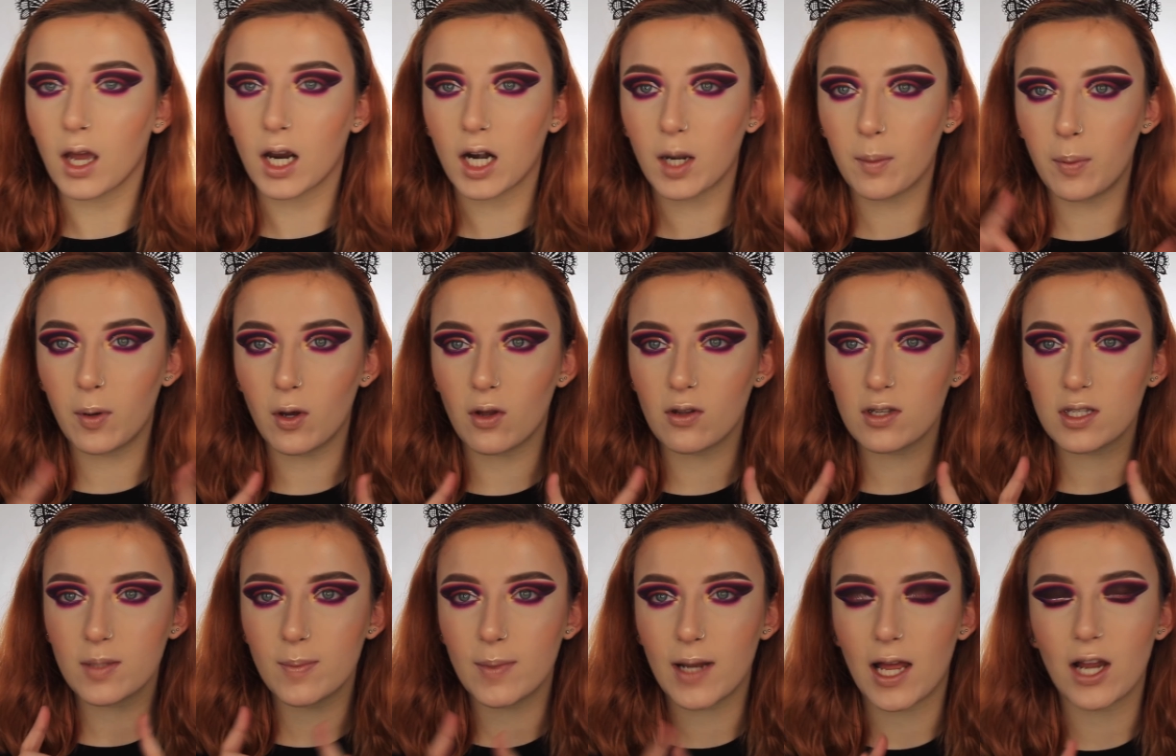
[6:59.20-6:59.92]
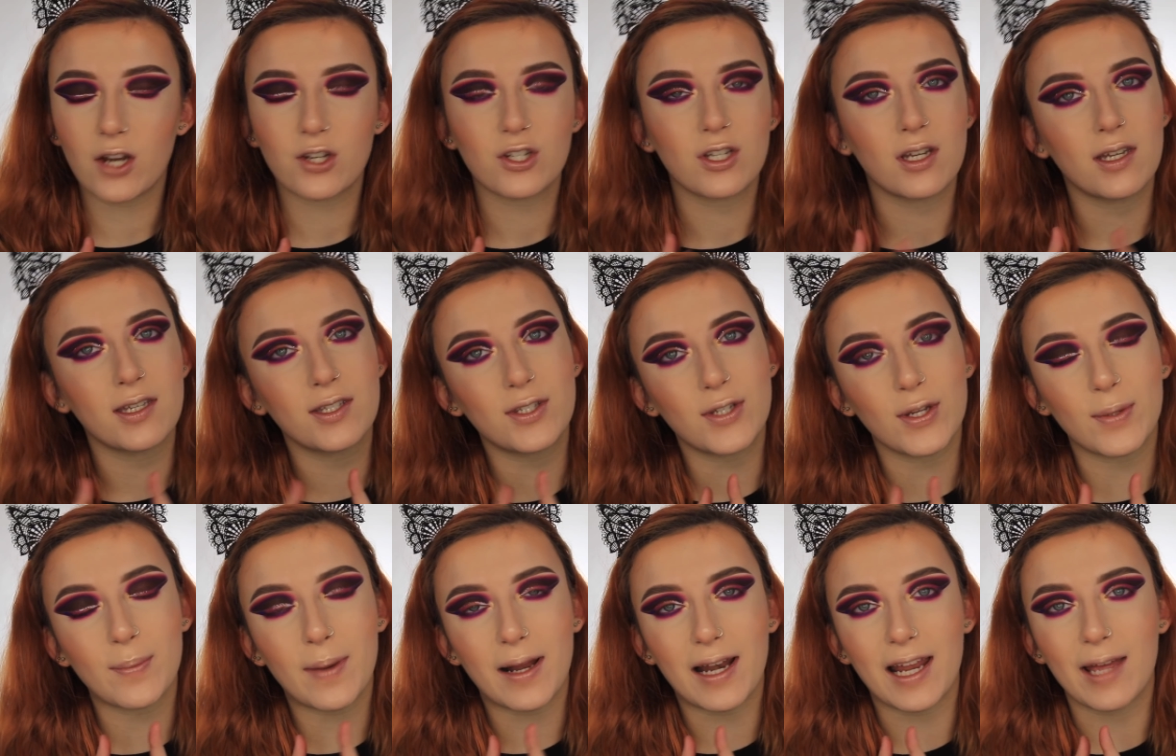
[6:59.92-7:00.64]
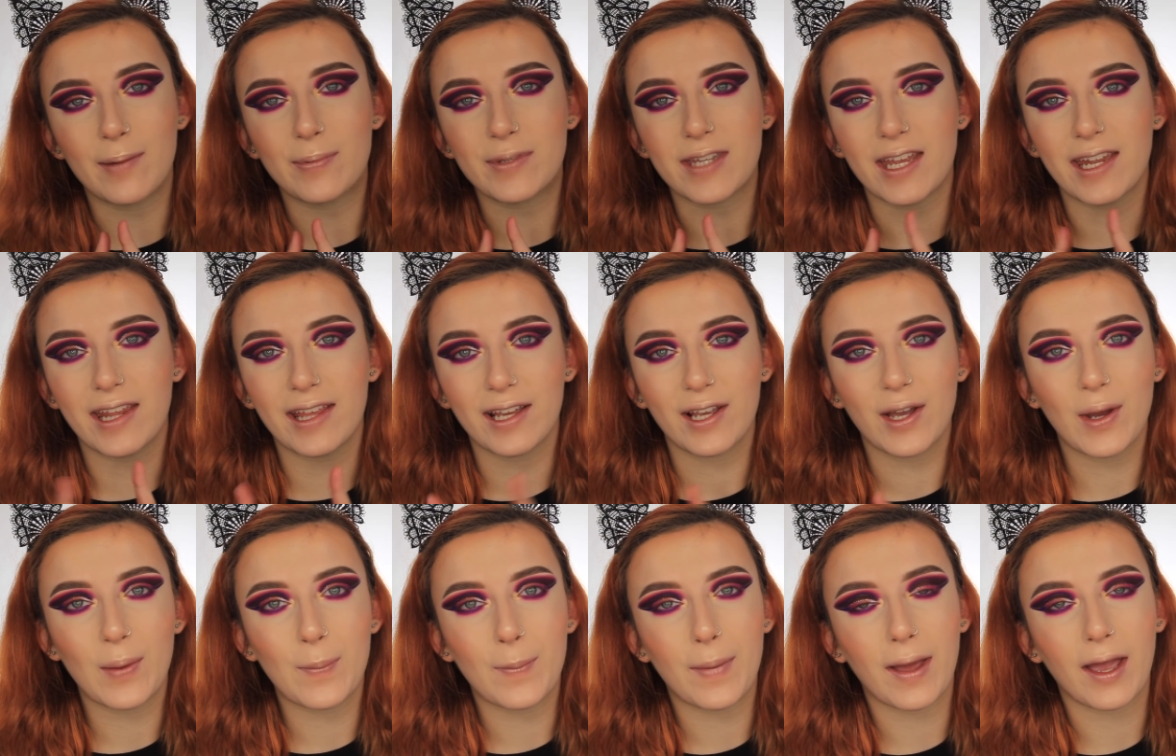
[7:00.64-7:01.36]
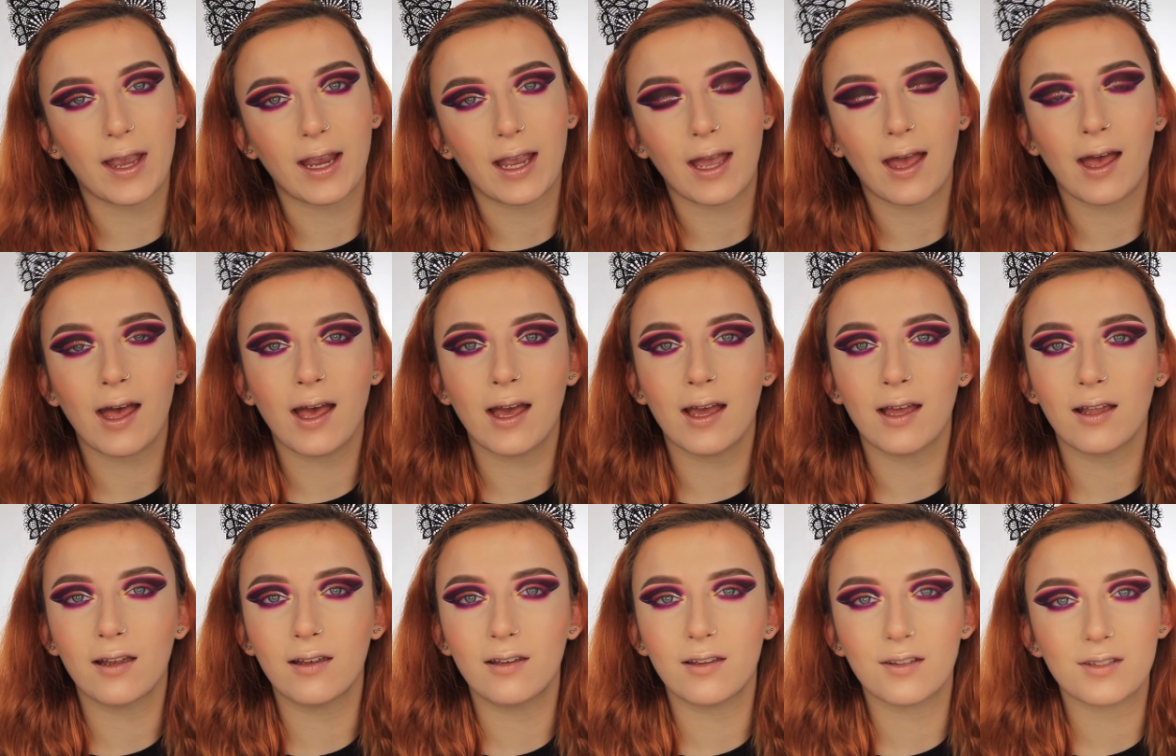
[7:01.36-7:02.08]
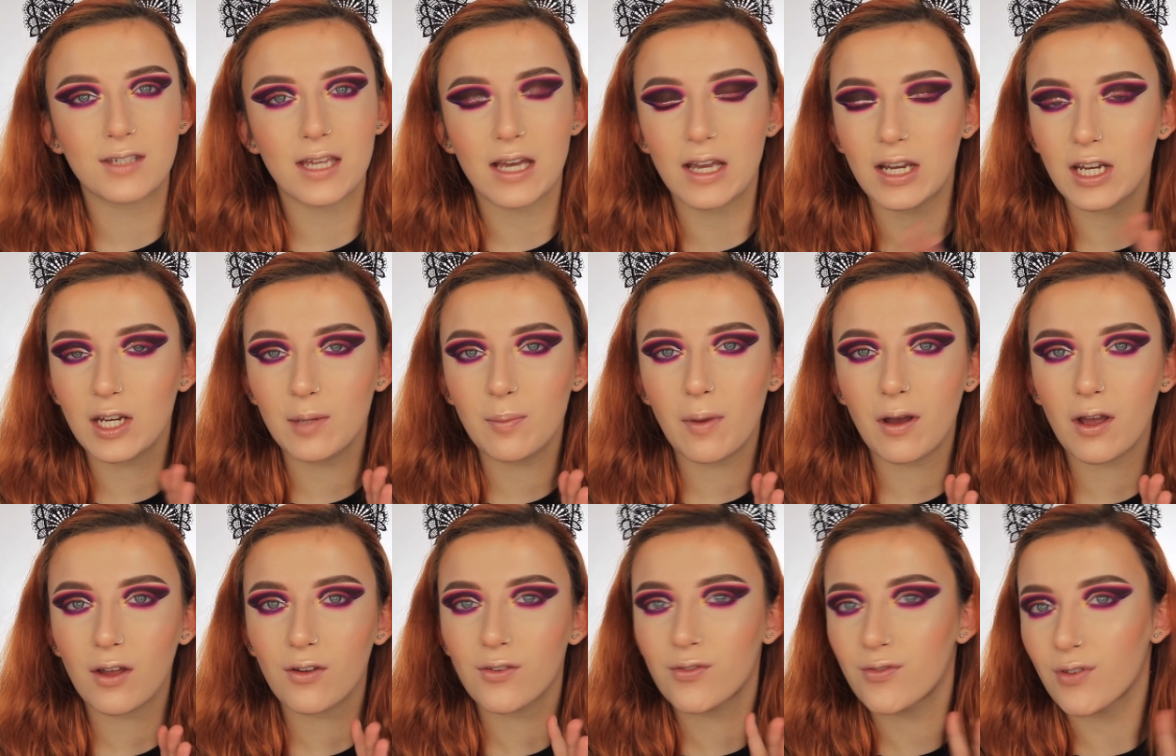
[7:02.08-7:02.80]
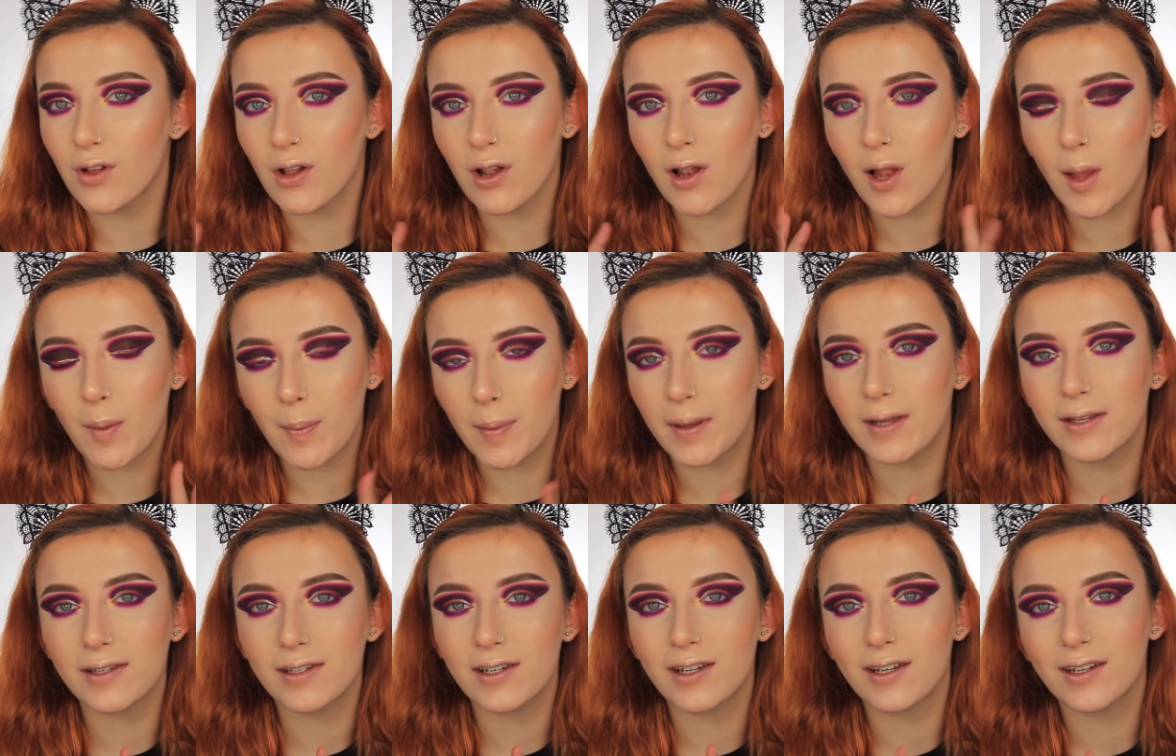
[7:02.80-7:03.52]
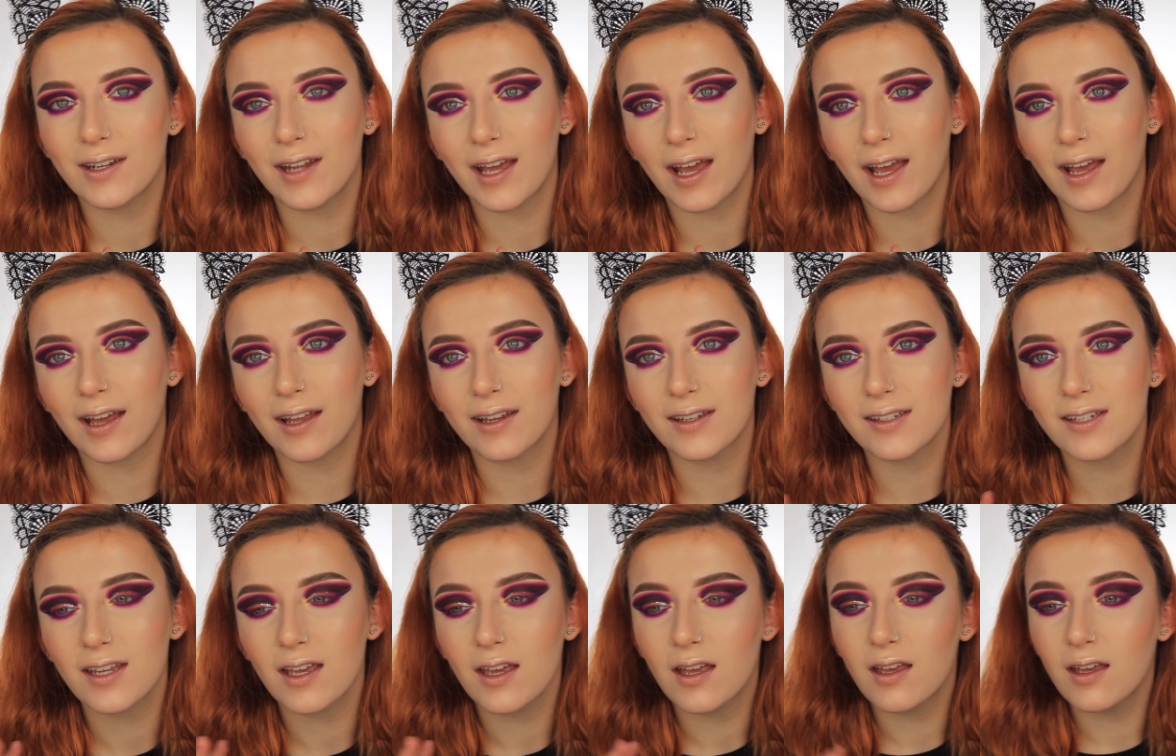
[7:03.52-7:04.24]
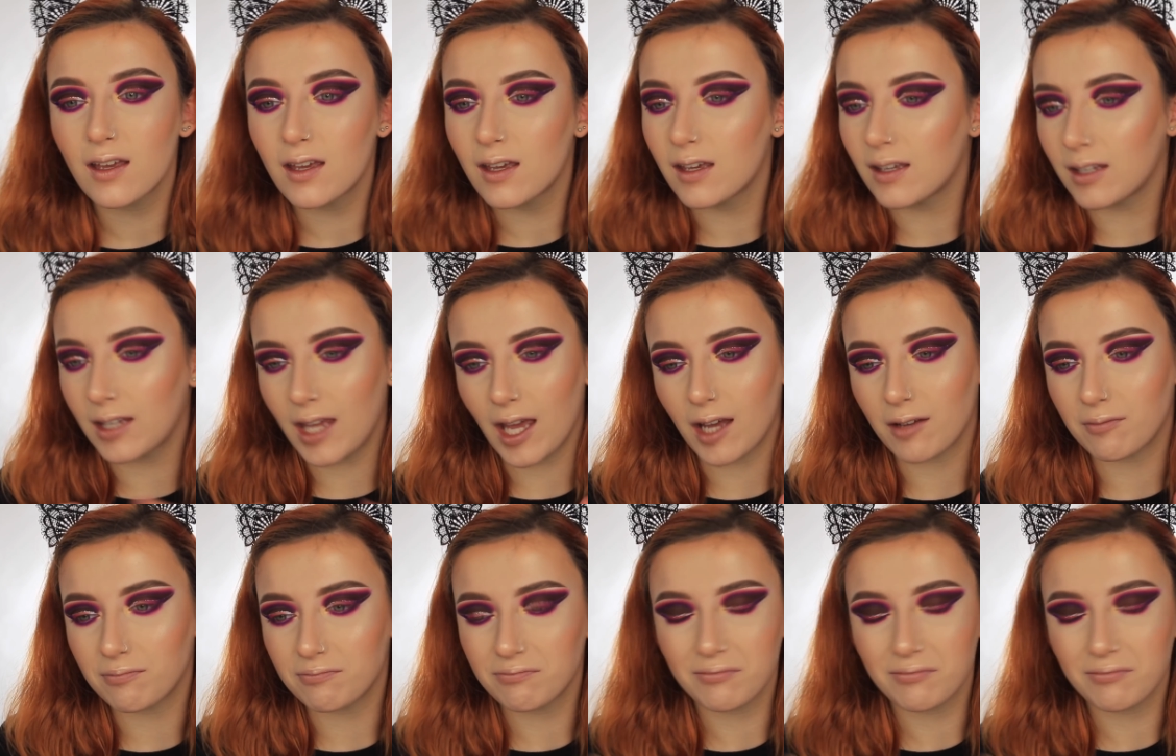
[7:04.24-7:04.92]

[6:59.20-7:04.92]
I'm gonna put on some lashes, do my lips, and then come back and tell you my full opinion and yeah,